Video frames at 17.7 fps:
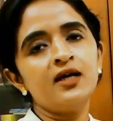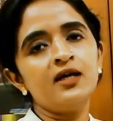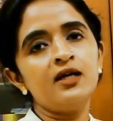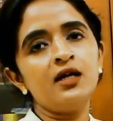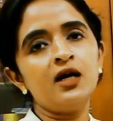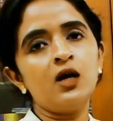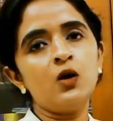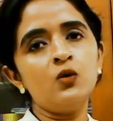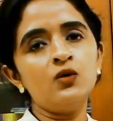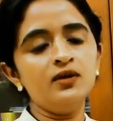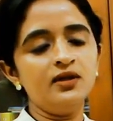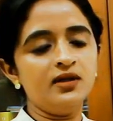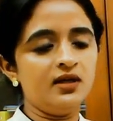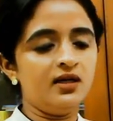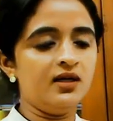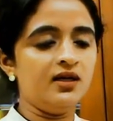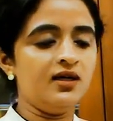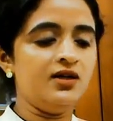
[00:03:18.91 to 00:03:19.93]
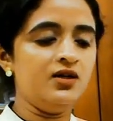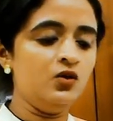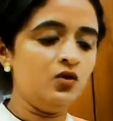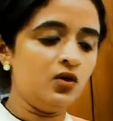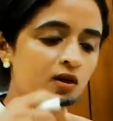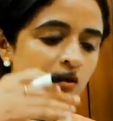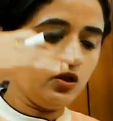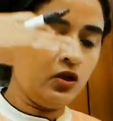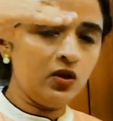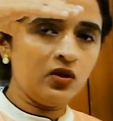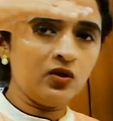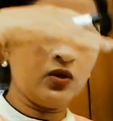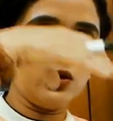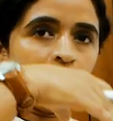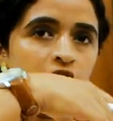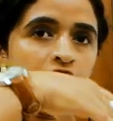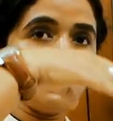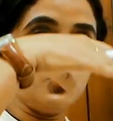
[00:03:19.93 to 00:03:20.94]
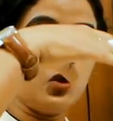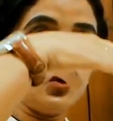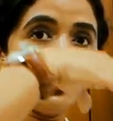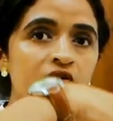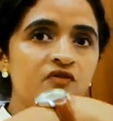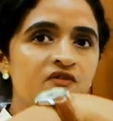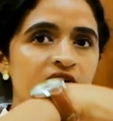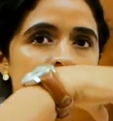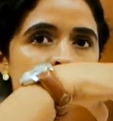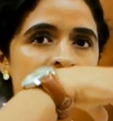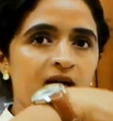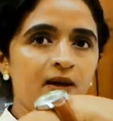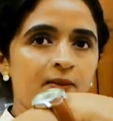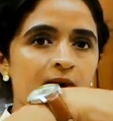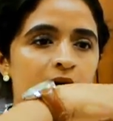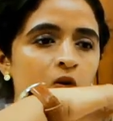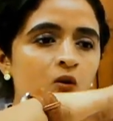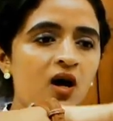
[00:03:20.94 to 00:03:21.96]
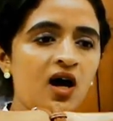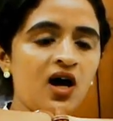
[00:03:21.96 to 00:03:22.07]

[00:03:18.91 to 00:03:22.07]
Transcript: Now you are going to look from above.